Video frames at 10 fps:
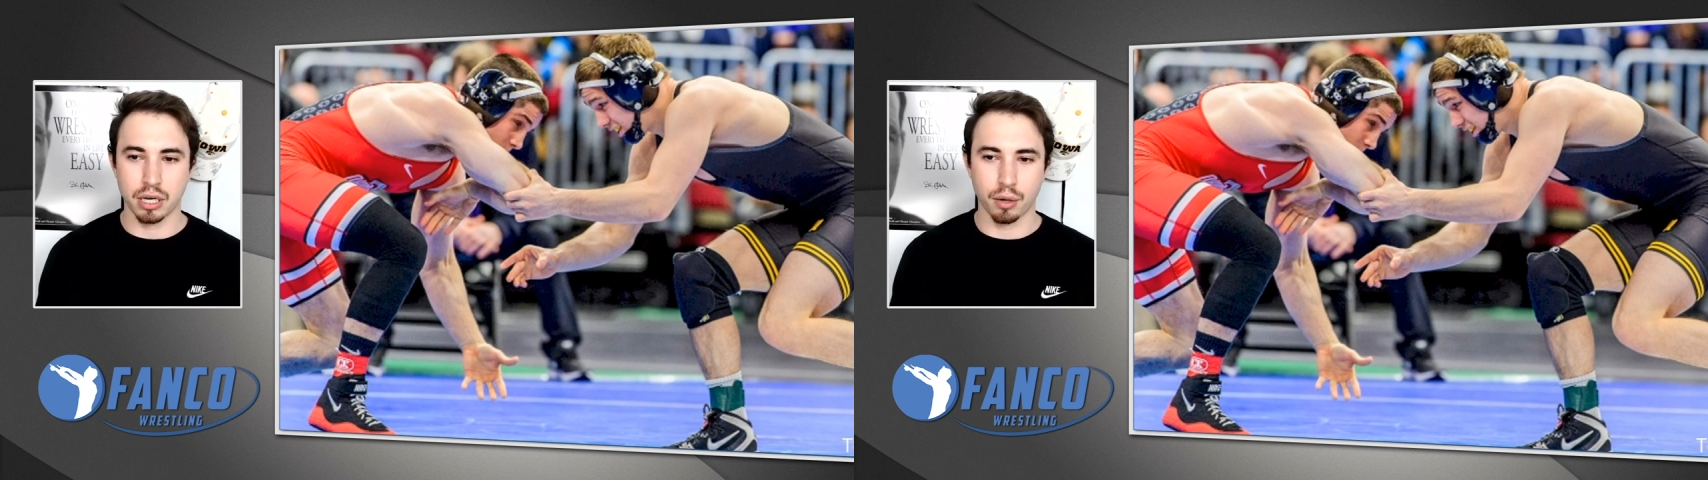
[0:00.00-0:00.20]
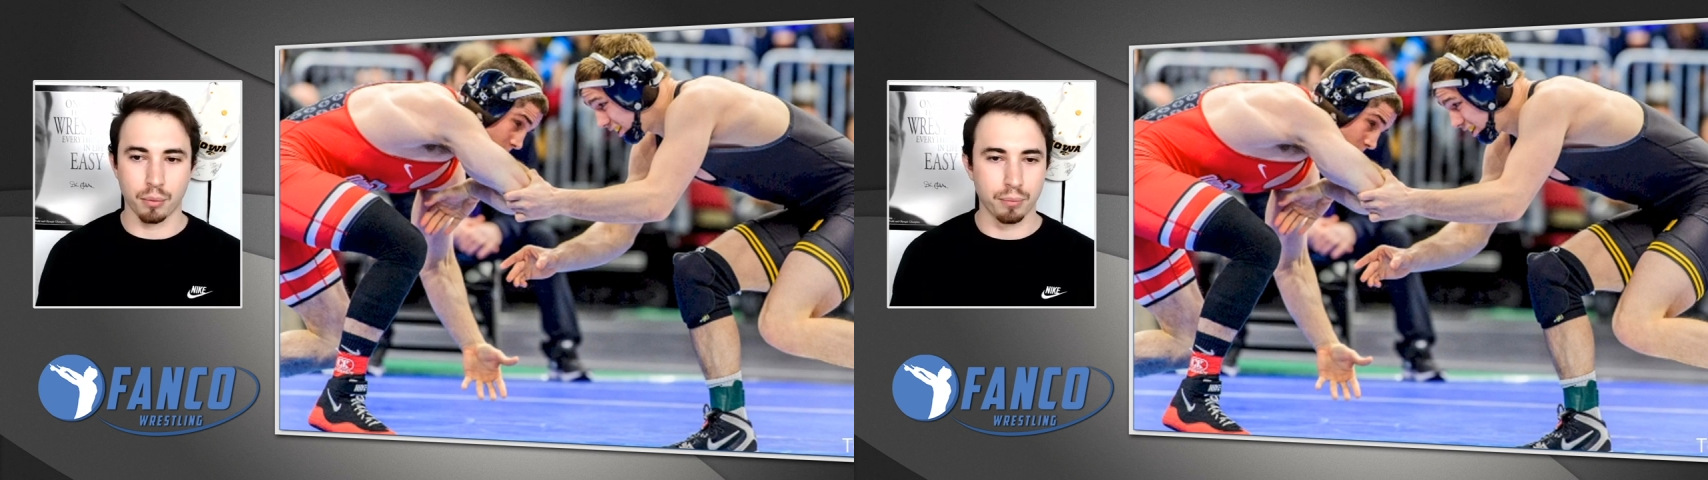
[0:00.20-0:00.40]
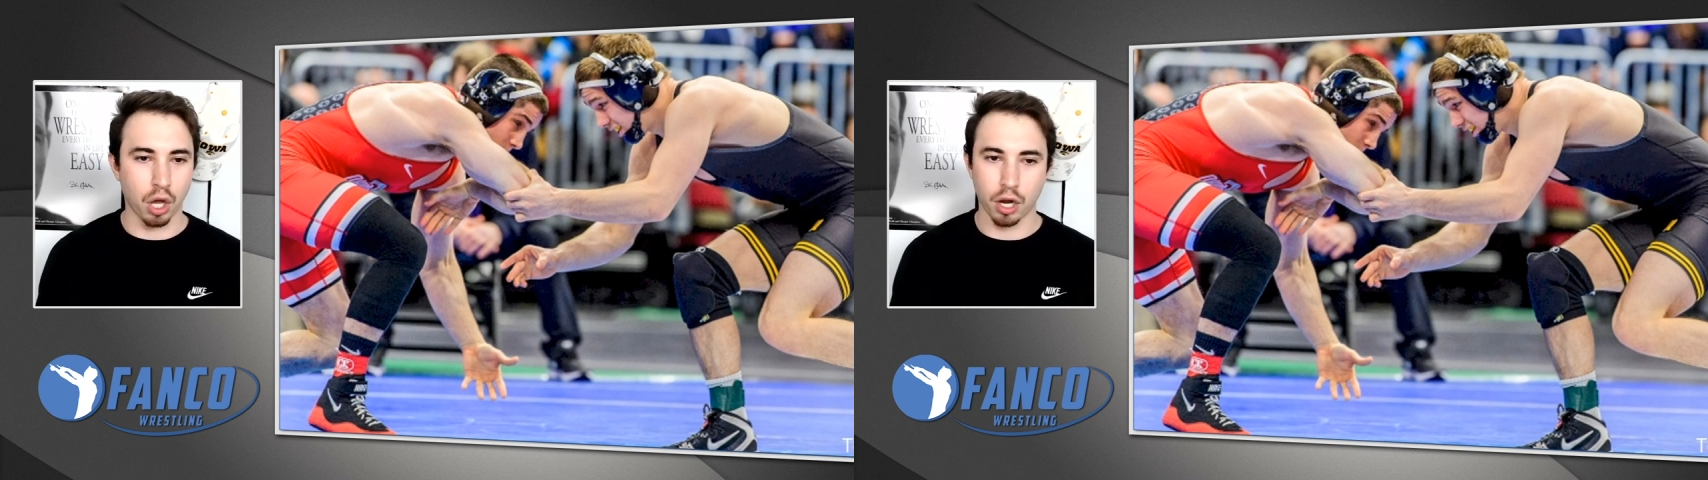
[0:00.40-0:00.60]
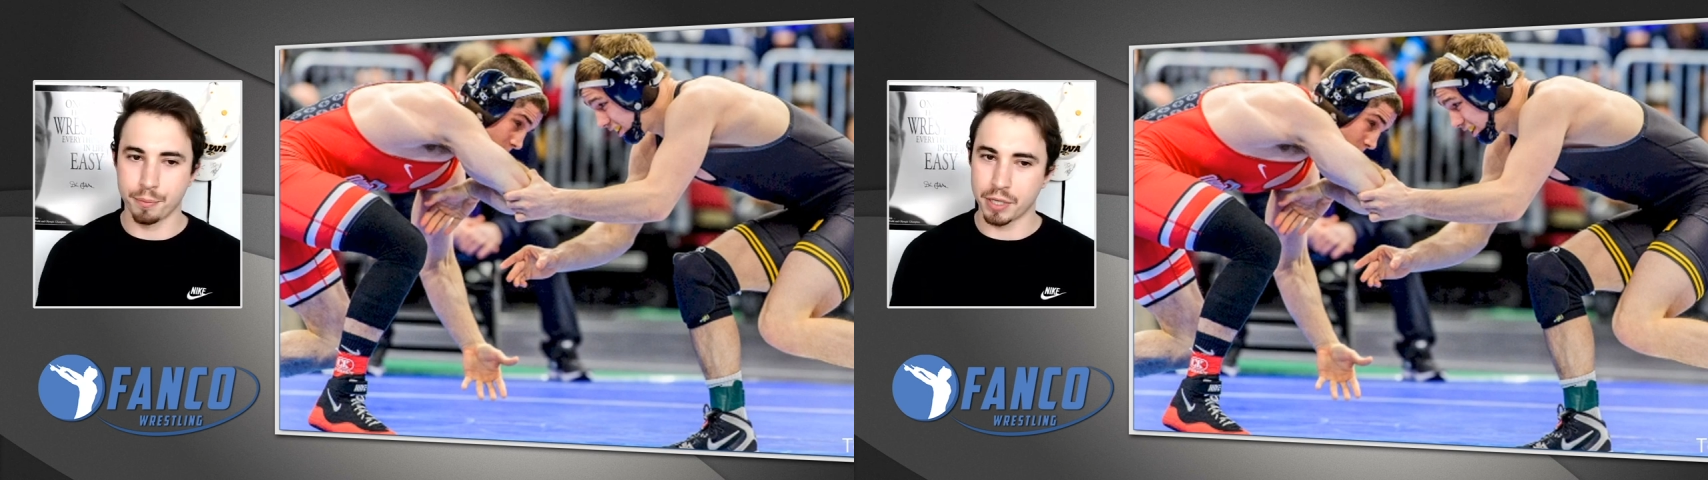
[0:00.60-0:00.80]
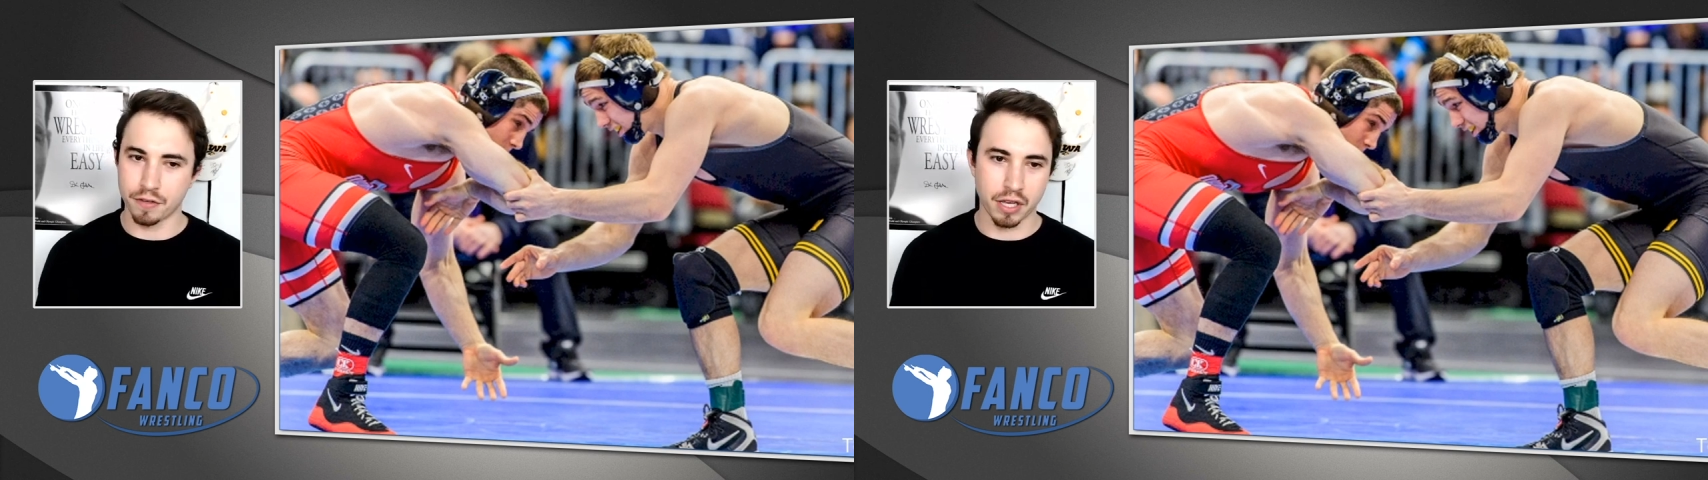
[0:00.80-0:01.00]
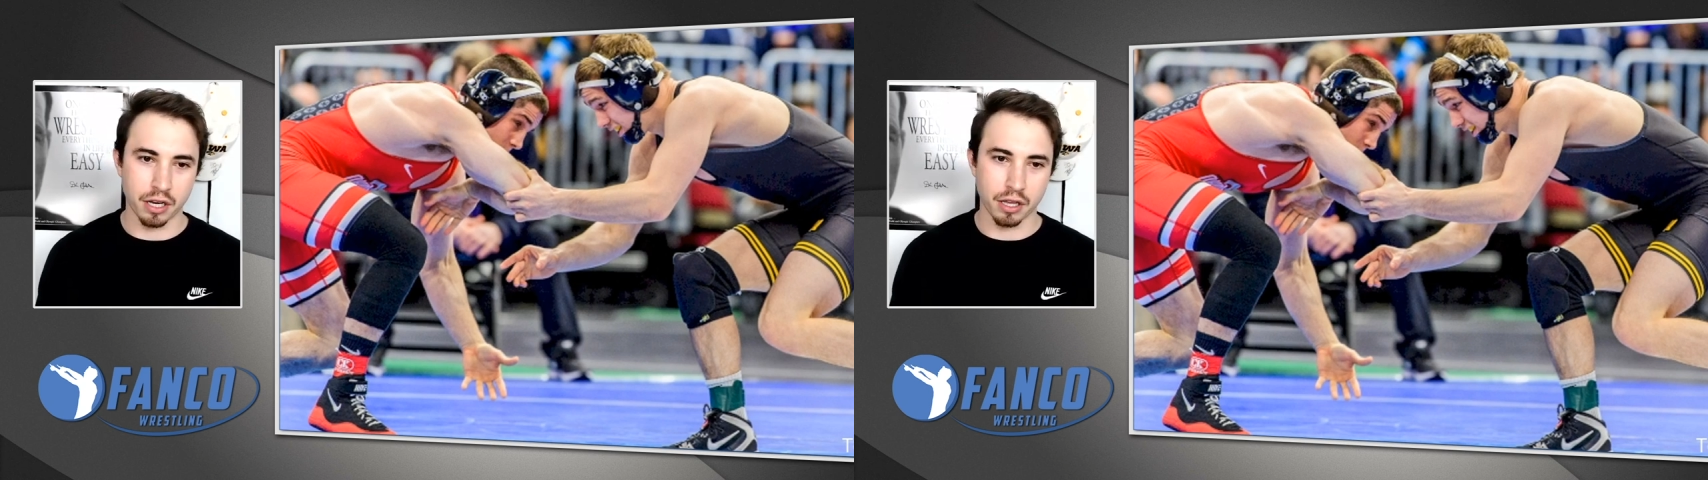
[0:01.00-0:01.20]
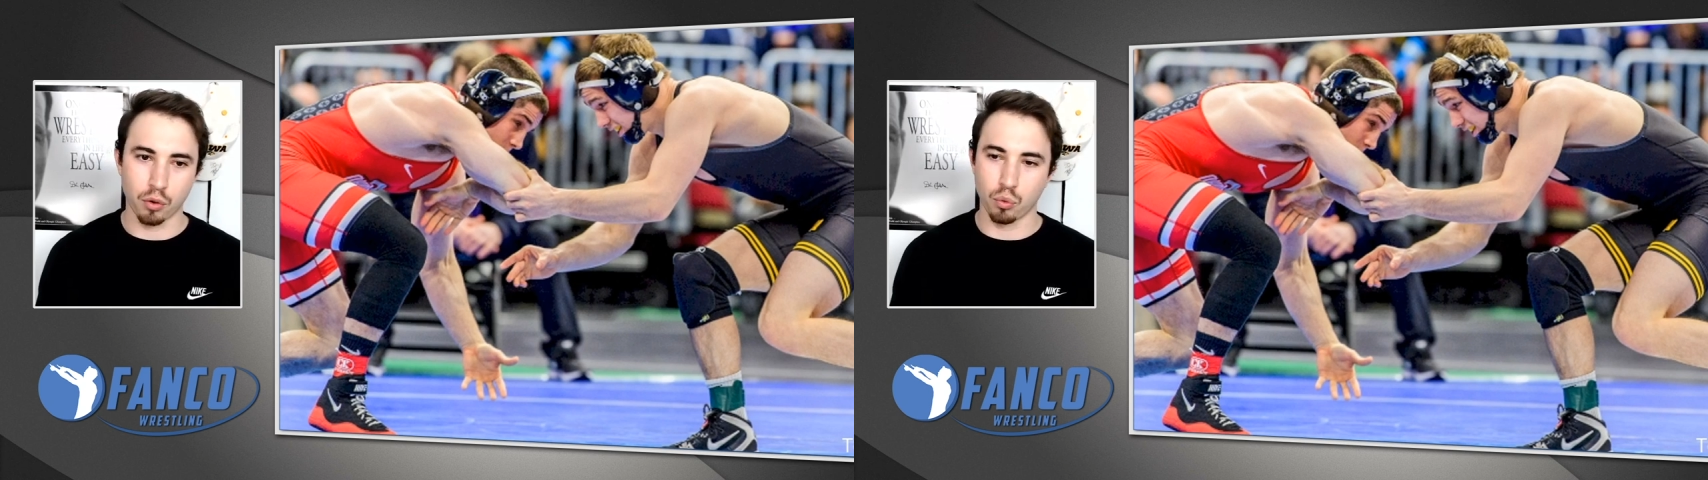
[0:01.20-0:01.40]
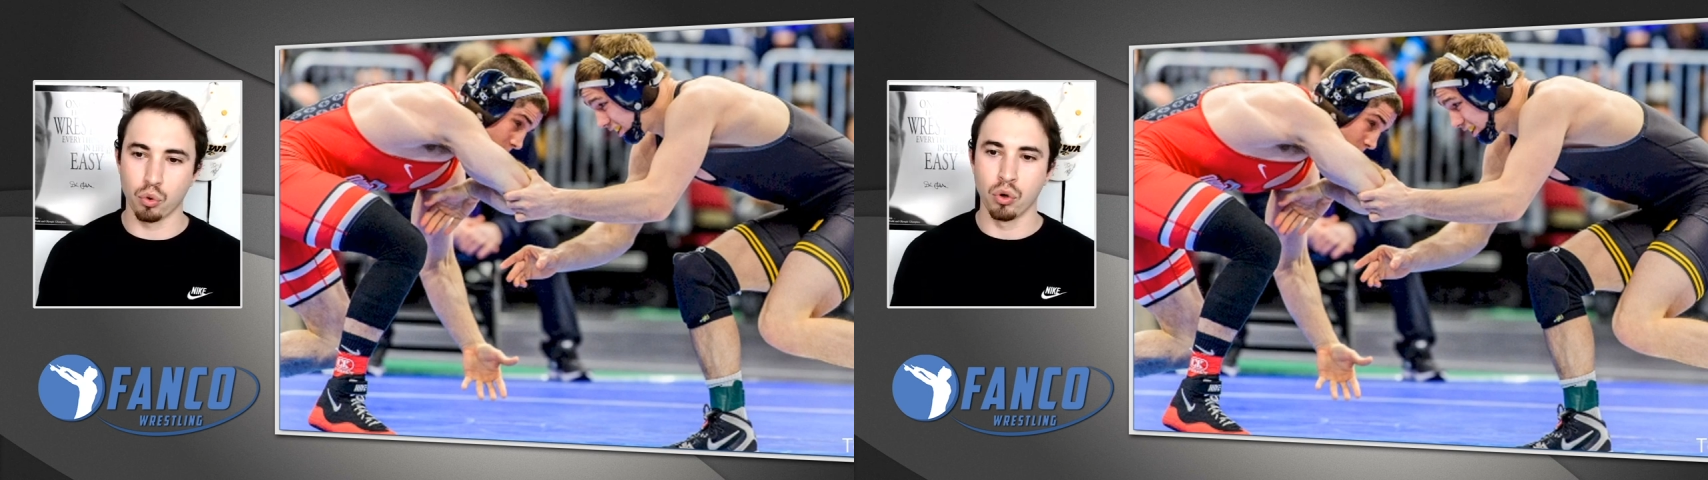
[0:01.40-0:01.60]
I'm not a big fan of that
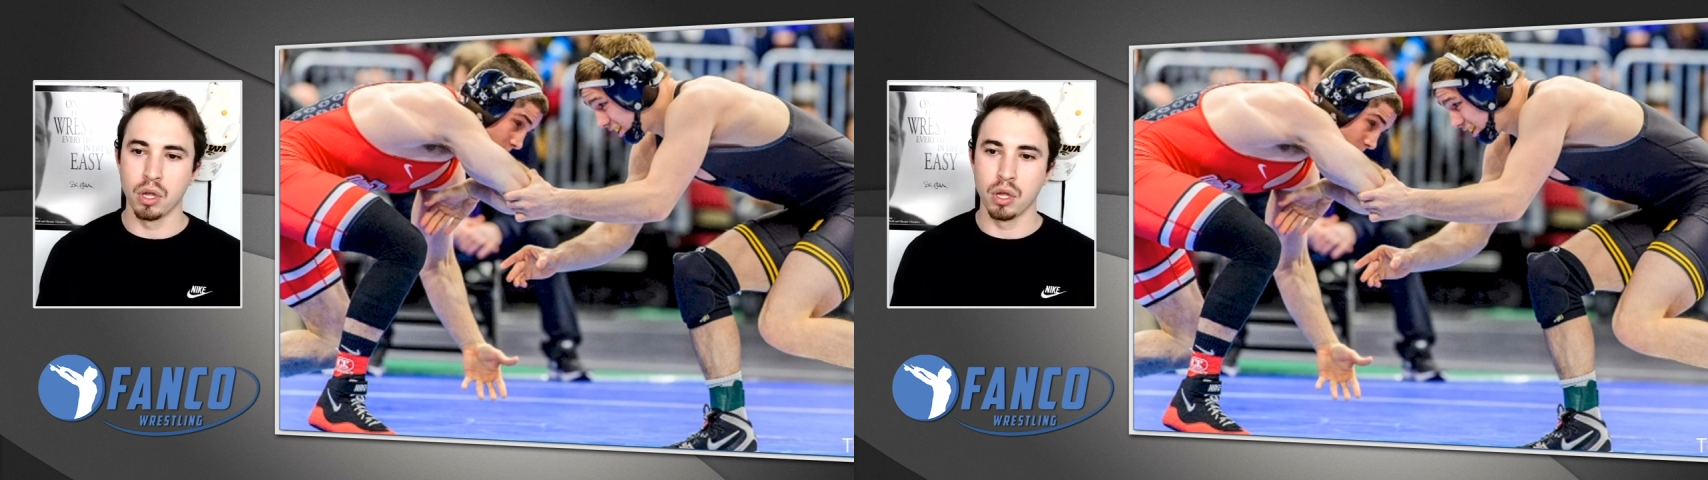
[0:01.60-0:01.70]
rule.